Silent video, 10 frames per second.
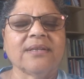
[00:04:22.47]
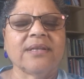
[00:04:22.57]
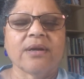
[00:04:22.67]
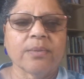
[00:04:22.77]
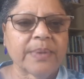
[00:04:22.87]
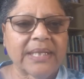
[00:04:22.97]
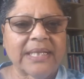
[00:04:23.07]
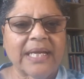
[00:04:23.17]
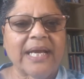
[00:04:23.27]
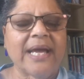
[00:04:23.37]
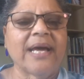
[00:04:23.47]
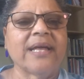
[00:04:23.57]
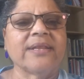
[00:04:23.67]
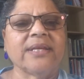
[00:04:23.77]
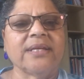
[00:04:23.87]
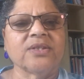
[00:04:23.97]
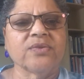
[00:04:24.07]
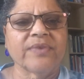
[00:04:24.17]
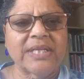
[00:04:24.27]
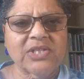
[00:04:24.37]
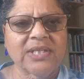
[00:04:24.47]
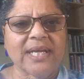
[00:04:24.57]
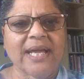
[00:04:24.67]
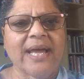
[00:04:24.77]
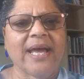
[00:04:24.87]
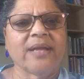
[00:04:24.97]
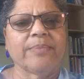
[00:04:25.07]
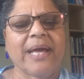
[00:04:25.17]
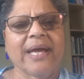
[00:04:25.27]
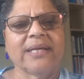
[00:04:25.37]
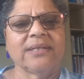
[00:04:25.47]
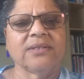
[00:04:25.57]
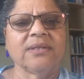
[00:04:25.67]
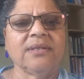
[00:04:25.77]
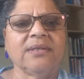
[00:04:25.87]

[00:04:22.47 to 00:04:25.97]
therapy that I had, the intervention I had back in